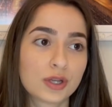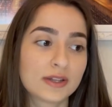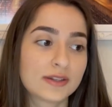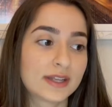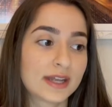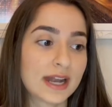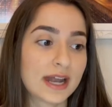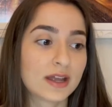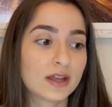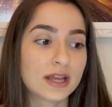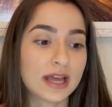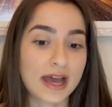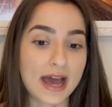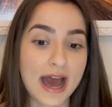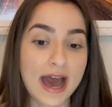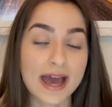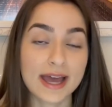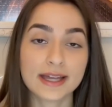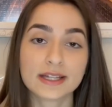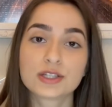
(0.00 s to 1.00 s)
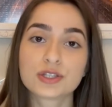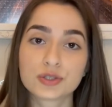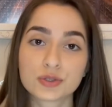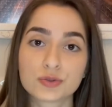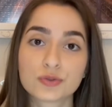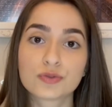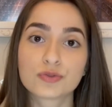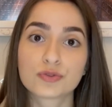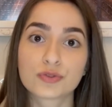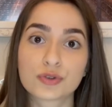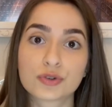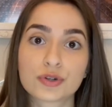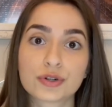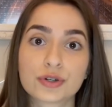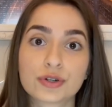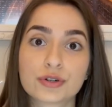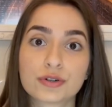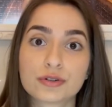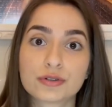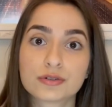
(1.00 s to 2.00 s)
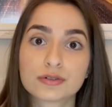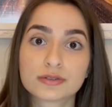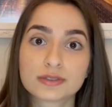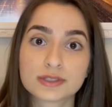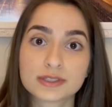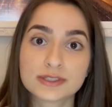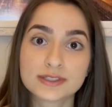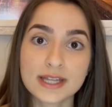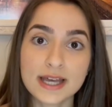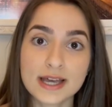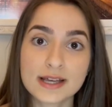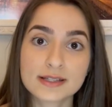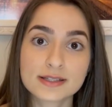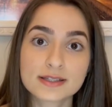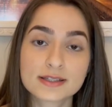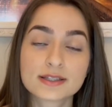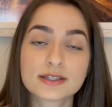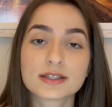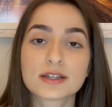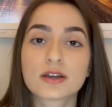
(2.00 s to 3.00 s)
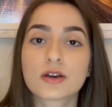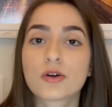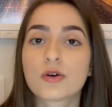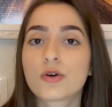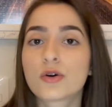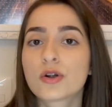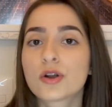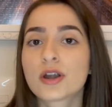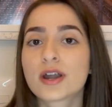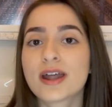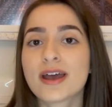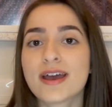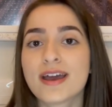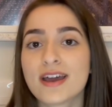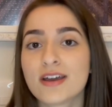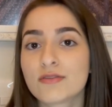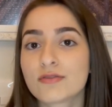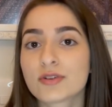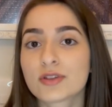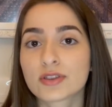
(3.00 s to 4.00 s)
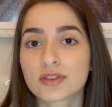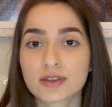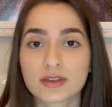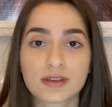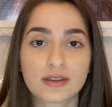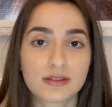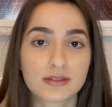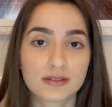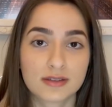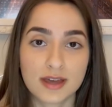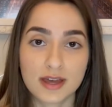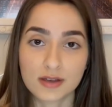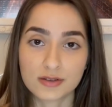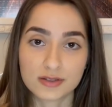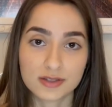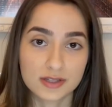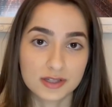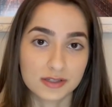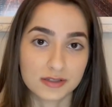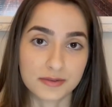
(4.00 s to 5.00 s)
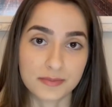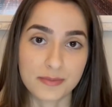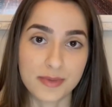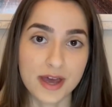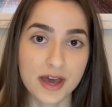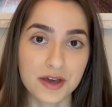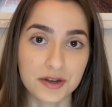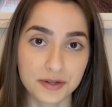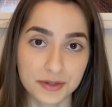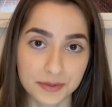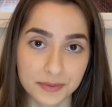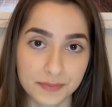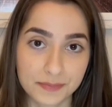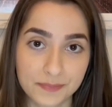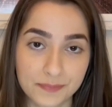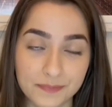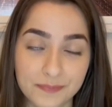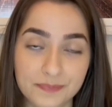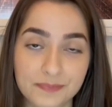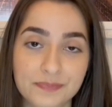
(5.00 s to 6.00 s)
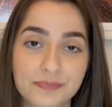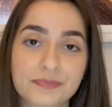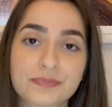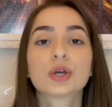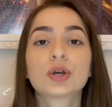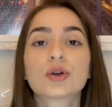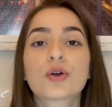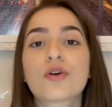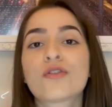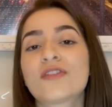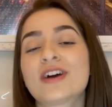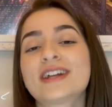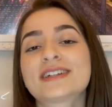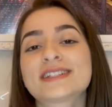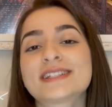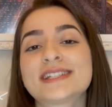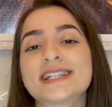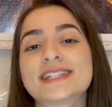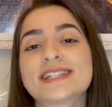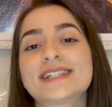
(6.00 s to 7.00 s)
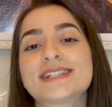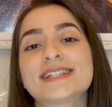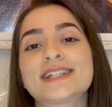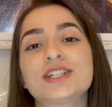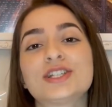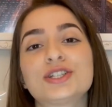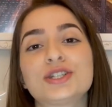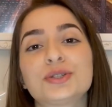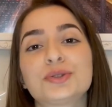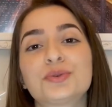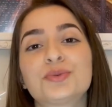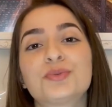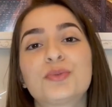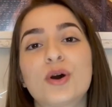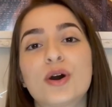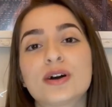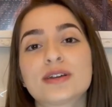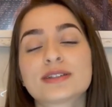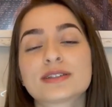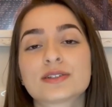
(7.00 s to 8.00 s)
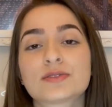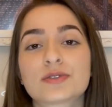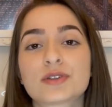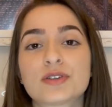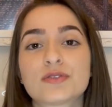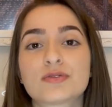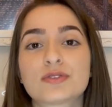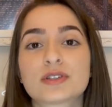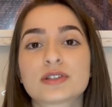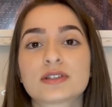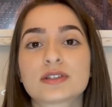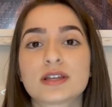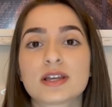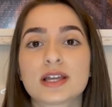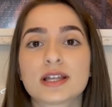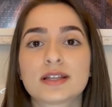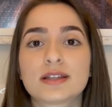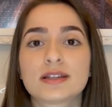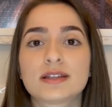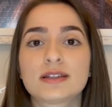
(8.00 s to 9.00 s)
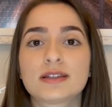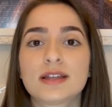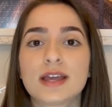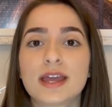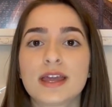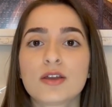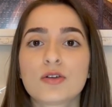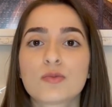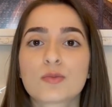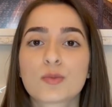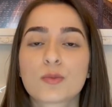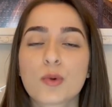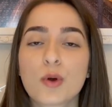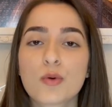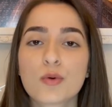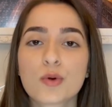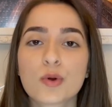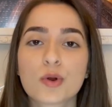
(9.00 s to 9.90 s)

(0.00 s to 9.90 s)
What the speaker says: that I had to for the test, or everything else in the matter. Conversas nesse sentido mostram que você tem um bom